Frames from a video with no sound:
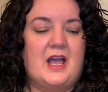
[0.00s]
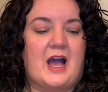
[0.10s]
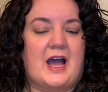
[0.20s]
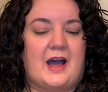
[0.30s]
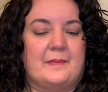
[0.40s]

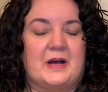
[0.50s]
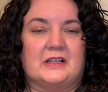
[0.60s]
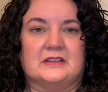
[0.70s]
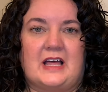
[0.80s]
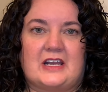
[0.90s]
Um, a
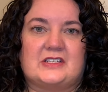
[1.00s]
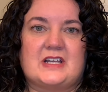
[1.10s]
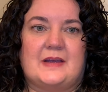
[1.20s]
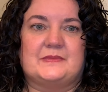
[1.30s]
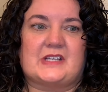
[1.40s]
lot of
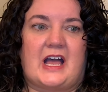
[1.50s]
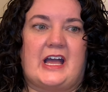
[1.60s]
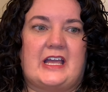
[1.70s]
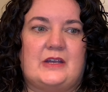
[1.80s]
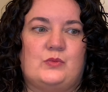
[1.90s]
times
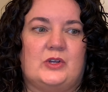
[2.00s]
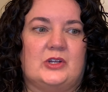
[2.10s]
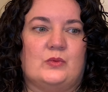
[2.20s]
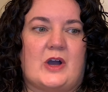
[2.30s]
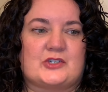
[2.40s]
I will
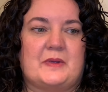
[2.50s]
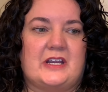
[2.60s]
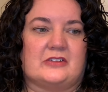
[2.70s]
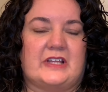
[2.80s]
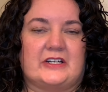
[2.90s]
wash my
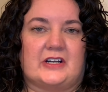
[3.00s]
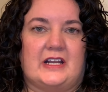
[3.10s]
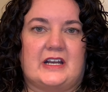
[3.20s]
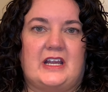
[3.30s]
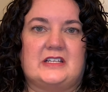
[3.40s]
hair later at
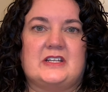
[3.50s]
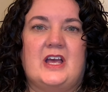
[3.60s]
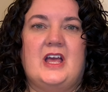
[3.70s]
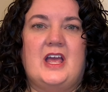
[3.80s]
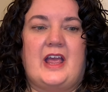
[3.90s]
night,
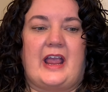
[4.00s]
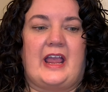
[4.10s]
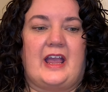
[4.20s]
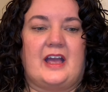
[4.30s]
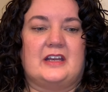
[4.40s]

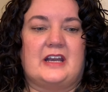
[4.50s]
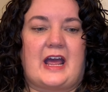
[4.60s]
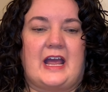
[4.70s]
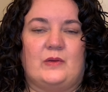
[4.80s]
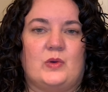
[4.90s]
and
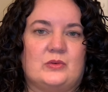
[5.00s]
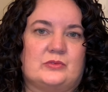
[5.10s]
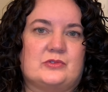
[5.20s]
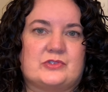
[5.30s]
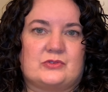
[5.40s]
I
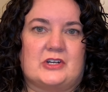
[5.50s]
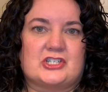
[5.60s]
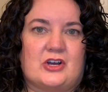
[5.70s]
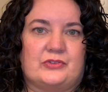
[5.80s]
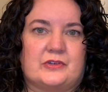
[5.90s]
won't scrunch
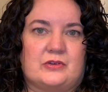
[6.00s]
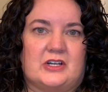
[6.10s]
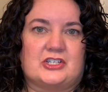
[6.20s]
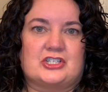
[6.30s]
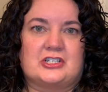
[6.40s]
out the
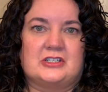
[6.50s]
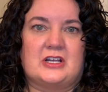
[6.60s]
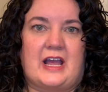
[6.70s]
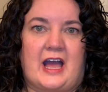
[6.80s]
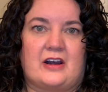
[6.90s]
crunch
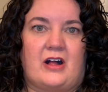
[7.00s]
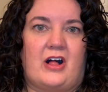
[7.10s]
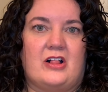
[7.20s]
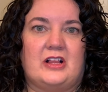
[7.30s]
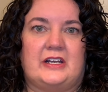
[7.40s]
at
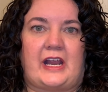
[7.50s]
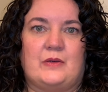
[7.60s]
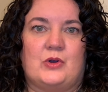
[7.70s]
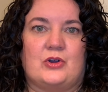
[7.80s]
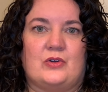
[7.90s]
all, and I
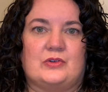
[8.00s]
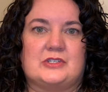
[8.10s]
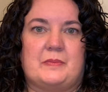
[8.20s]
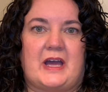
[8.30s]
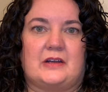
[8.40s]
will go to
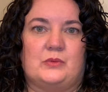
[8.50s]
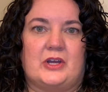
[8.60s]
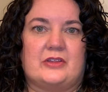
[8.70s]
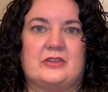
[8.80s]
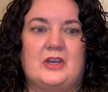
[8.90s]
bed
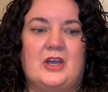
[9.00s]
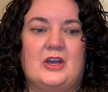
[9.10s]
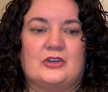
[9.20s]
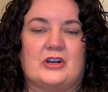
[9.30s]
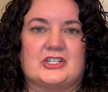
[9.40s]
with
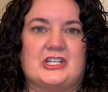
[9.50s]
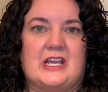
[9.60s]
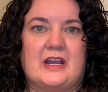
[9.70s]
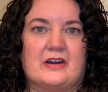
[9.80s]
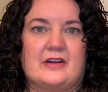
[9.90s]
crunchy
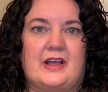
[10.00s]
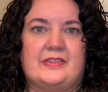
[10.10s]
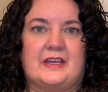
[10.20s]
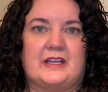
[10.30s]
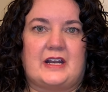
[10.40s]
hair, and
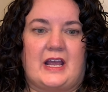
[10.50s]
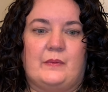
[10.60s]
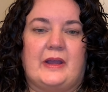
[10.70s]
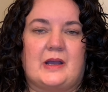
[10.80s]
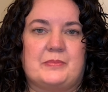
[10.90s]
then I
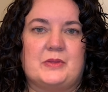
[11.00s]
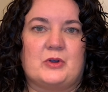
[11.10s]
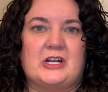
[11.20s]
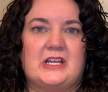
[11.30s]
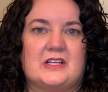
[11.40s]
wake up in the
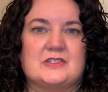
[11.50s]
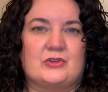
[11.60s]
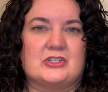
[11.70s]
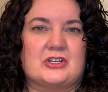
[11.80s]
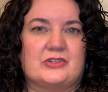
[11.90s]
morning and
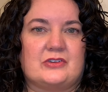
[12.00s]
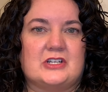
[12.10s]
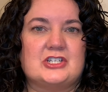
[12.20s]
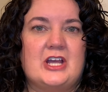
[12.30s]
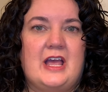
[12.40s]
scrunch out the
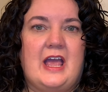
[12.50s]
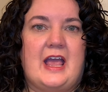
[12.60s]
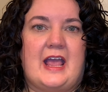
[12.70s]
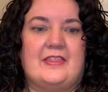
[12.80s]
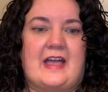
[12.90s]
crunch,
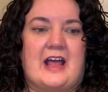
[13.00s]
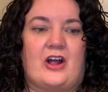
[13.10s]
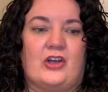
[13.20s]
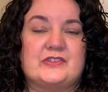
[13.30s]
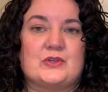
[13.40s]
and that
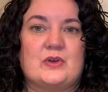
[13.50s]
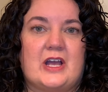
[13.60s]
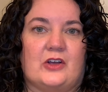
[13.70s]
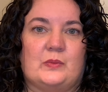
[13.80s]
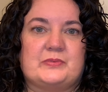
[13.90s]
also
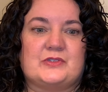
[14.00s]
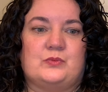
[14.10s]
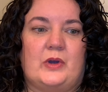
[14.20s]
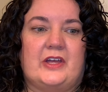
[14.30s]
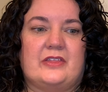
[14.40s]
helps
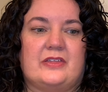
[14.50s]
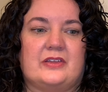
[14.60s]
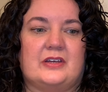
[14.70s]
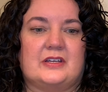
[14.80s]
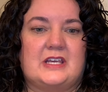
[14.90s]
with
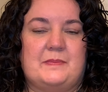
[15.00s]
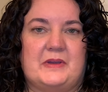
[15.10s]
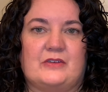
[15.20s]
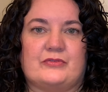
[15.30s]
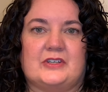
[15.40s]

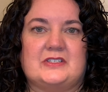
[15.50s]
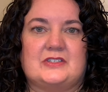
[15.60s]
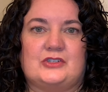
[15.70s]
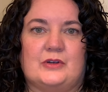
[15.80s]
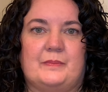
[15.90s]
keeping
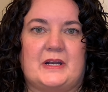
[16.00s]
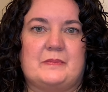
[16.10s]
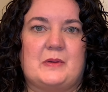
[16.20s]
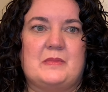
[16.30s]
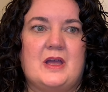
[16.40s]
frizz to a
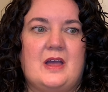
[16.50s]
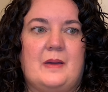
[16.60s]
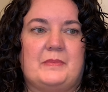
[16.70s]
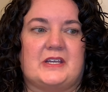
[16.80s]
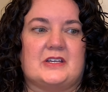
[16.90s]
minimum
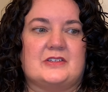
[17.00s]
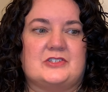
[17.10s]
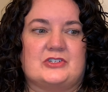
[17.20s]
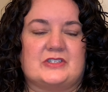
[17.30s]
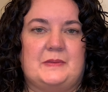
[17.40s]
because
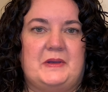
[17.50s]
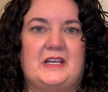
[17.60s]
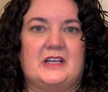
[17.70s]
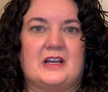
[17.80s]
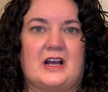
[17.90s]
you're
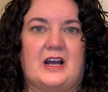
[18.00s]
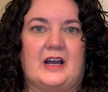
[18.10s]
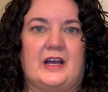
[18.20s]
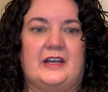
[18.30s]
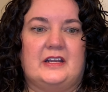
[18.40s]
sleeping
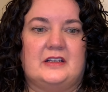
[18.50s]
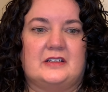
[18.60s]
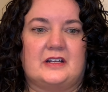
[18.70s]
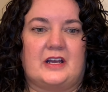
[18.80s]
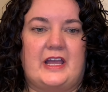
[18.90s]
on
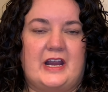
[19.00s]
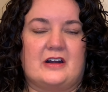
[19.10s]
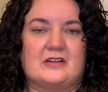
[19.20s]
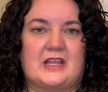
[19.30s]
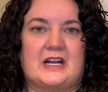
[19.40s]

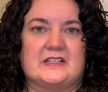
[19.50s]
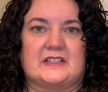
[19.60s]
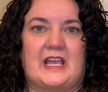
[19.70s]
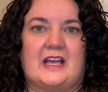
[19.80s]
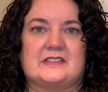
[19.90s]
hair that has a
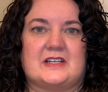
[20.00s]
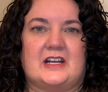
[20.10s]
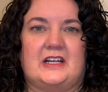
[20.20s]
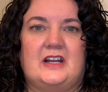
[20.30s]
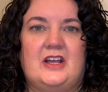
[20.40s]
cast on
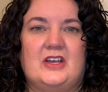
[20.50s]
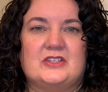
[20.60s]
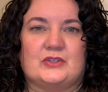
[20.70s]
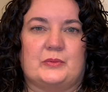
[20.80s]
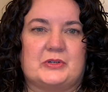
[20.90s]
it,
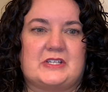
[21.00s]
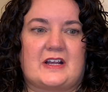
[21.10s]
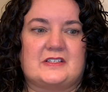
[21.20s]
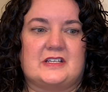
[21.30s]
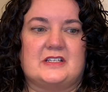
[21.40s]
so it
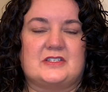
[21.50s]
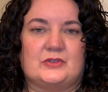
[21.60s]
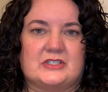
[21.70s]
protects it so it